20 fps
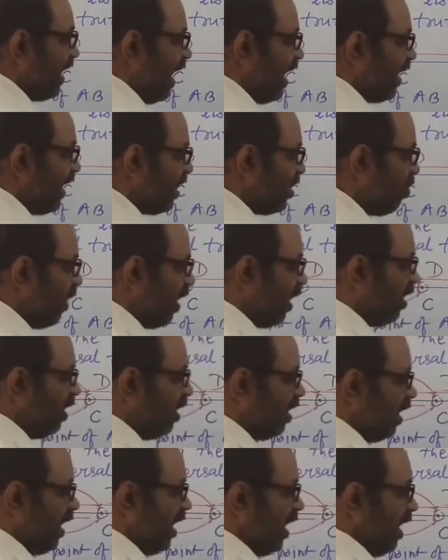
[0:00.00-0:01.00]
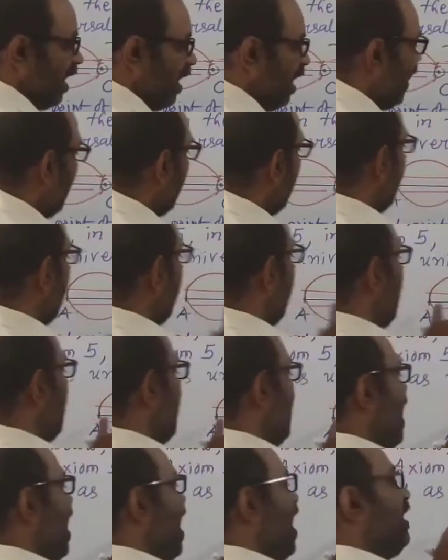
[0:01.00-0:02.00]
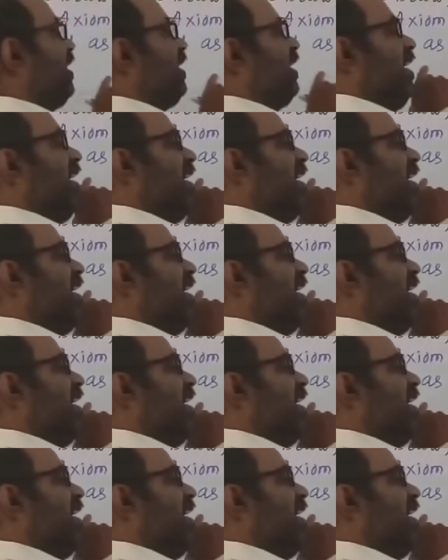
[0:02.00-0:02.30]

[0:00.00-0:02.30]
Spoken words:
they are equal. A